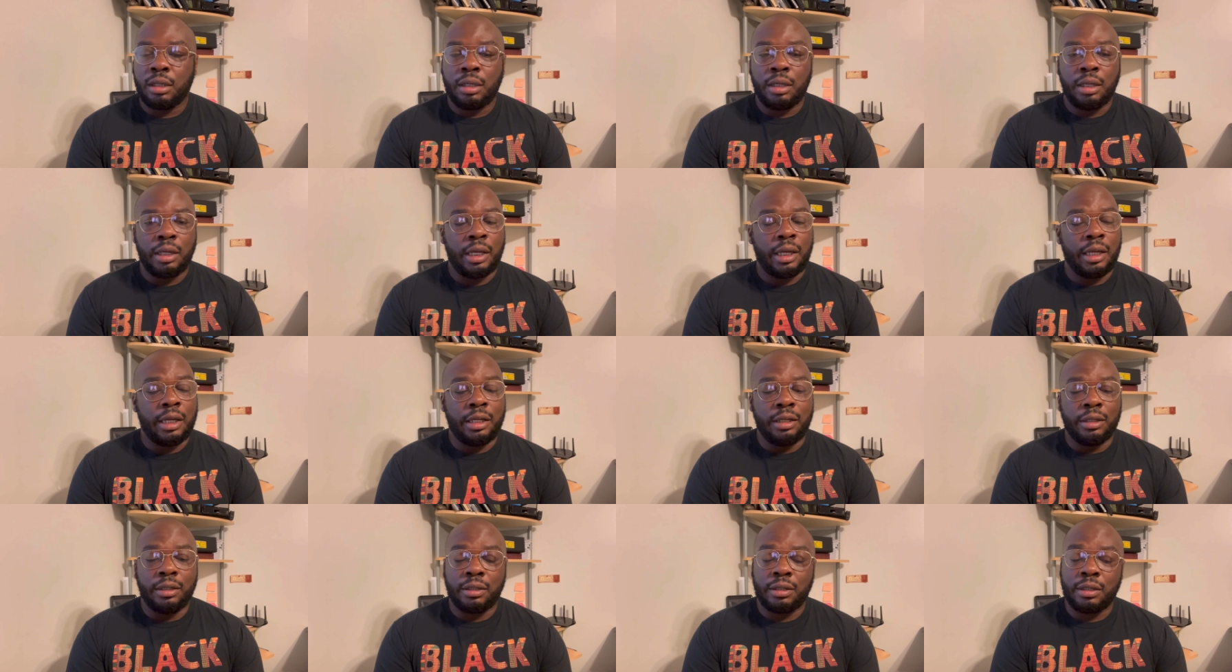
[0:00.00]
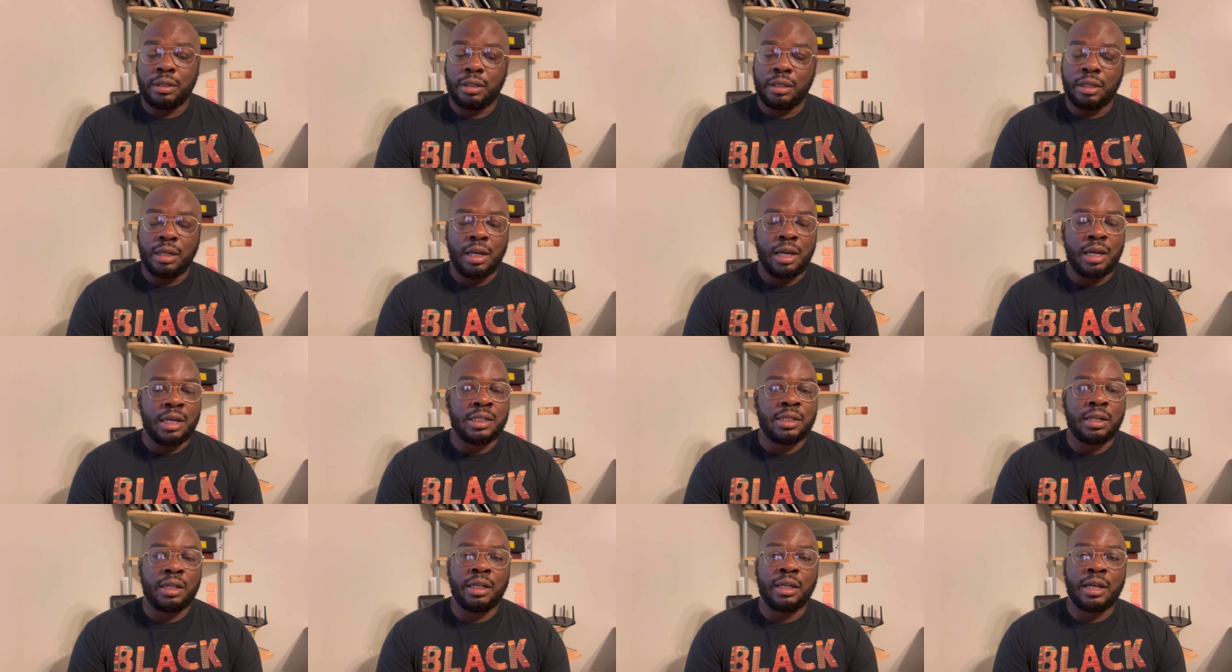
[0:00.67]
Hey,
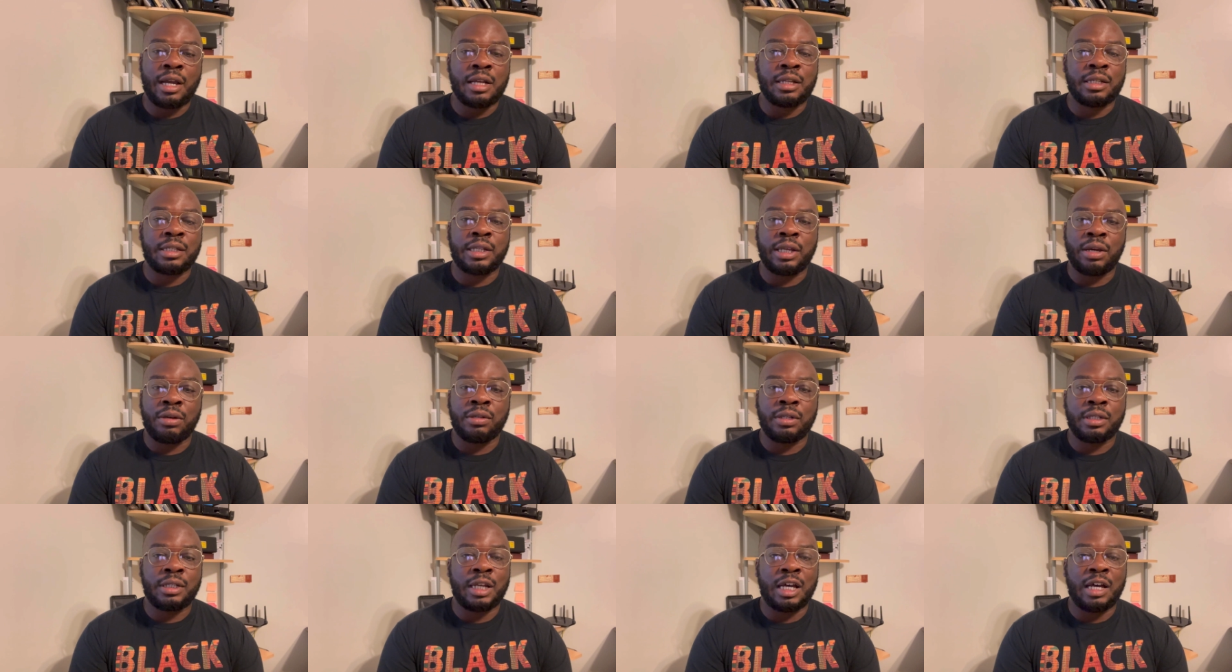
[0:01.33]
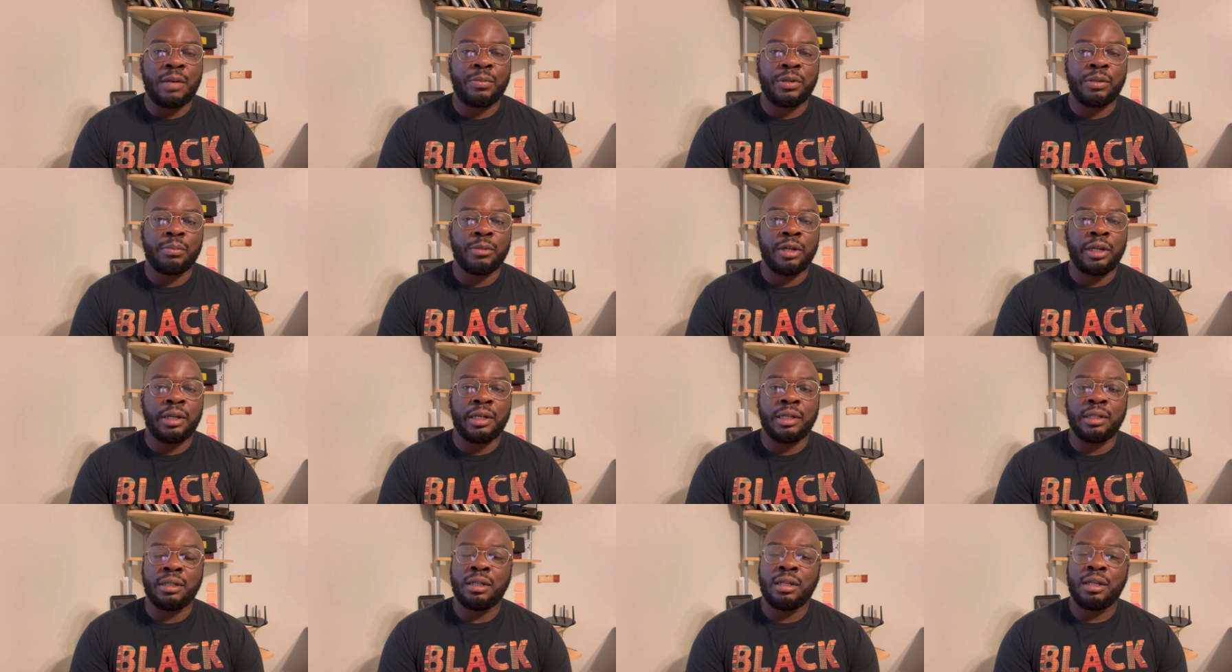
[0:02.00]
that's all I got to say on the topic,
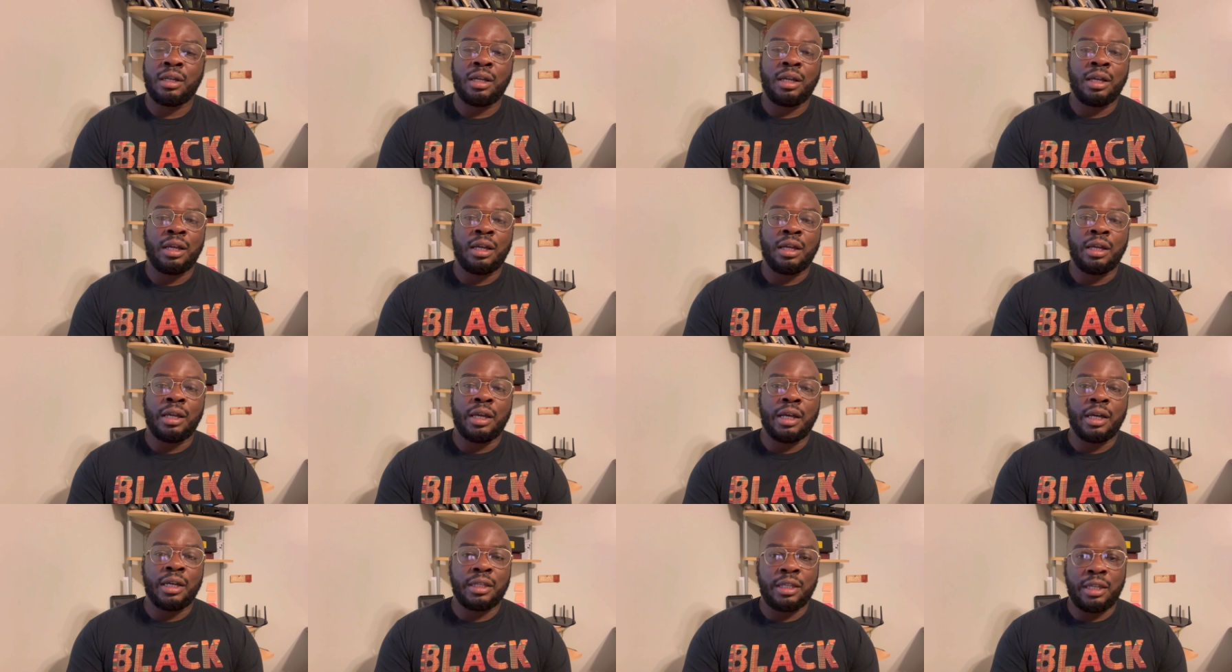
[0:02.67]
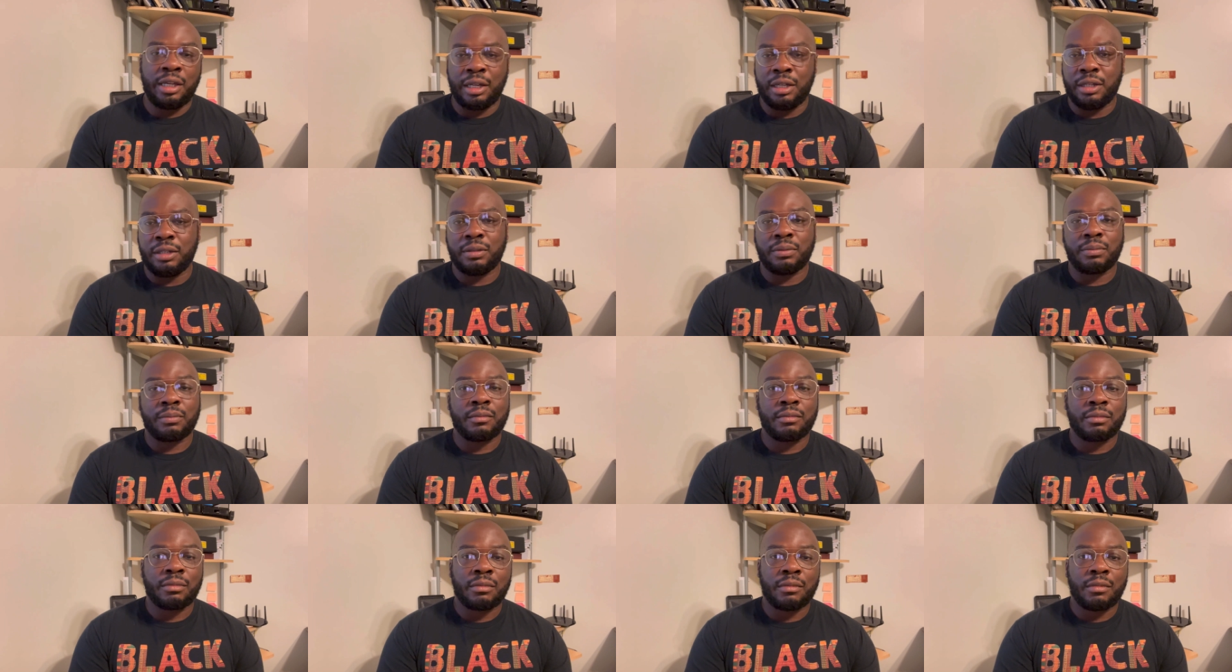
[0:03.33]
man. Again,
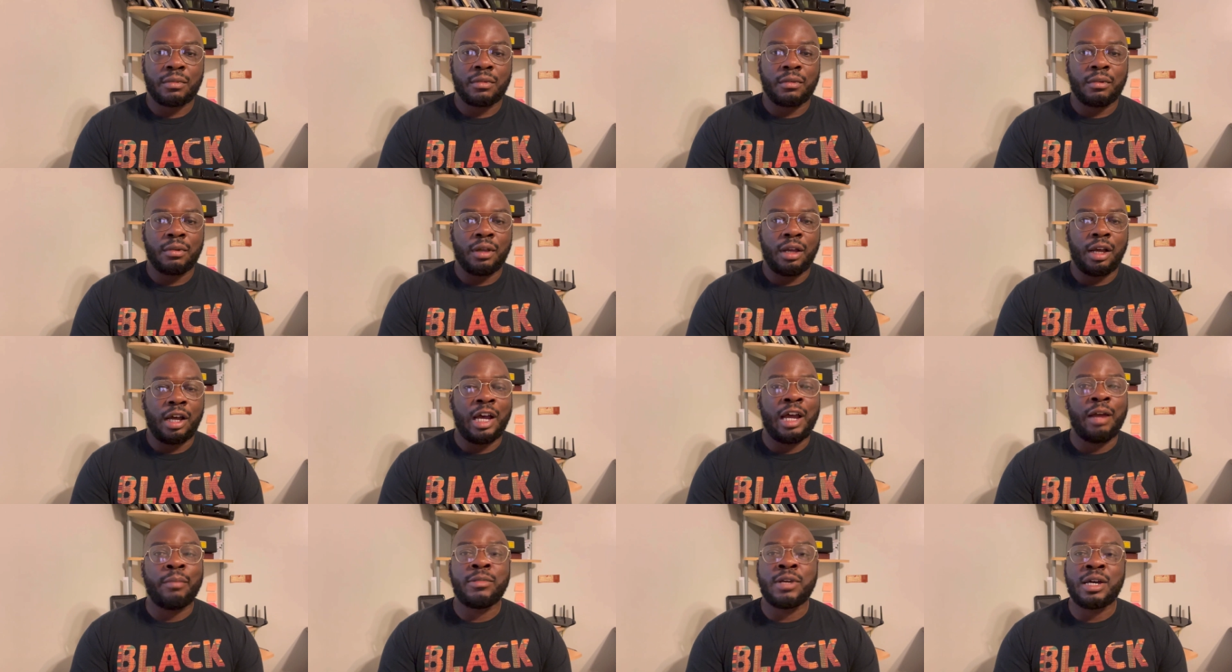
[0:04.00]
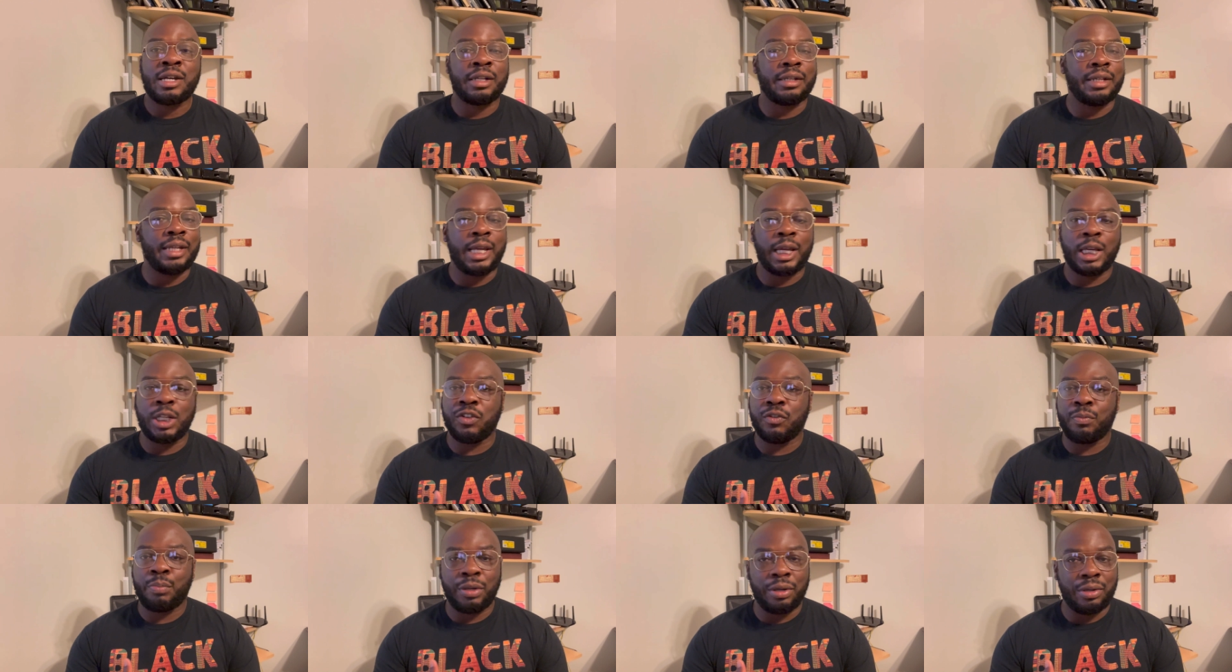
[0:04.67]
I'm not a
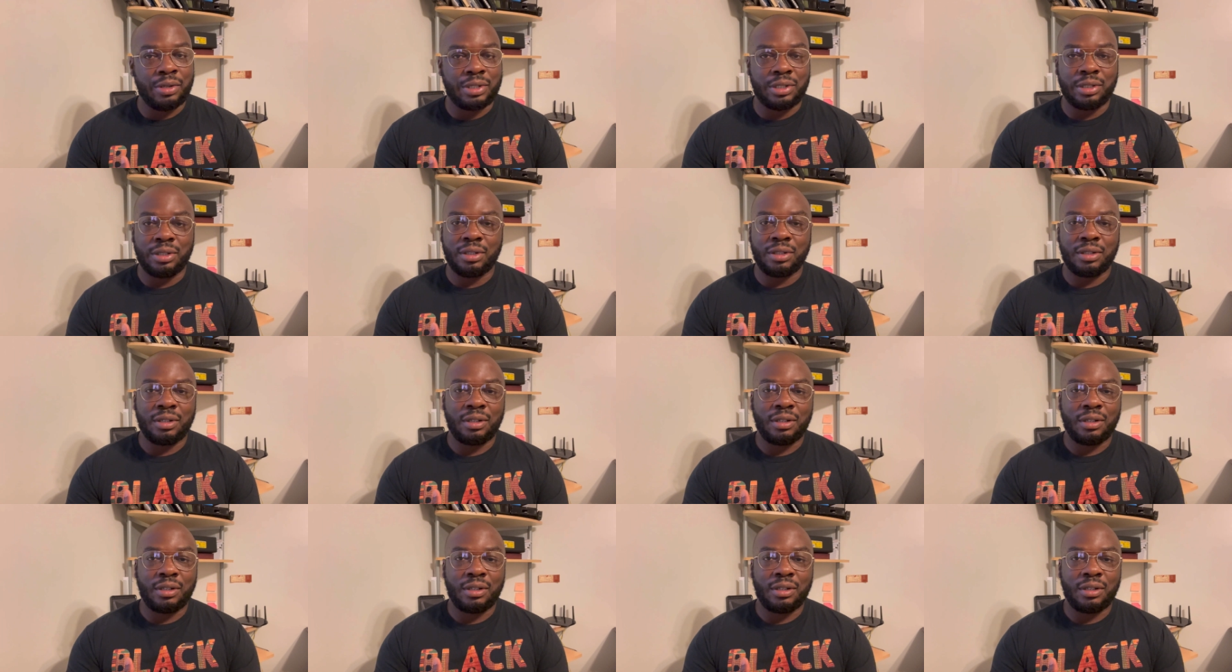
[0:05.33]
negative person.